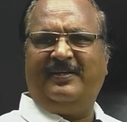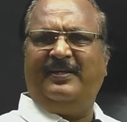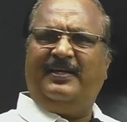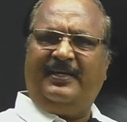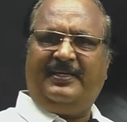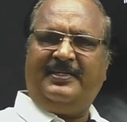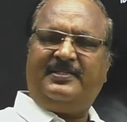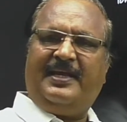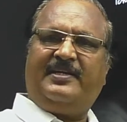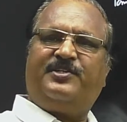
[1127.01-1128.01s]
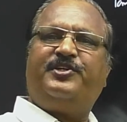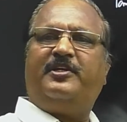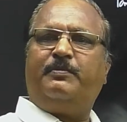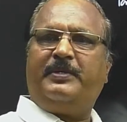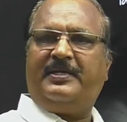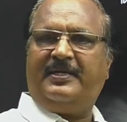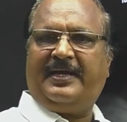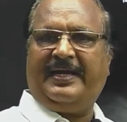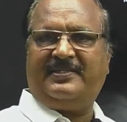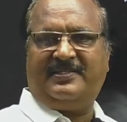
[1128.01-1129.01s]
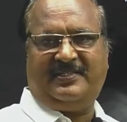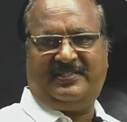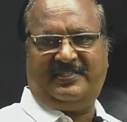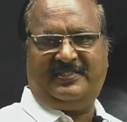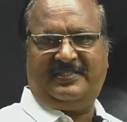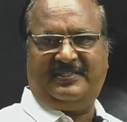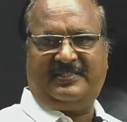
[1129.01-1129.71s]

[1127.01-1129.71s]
It is like trigonometric heights and distances,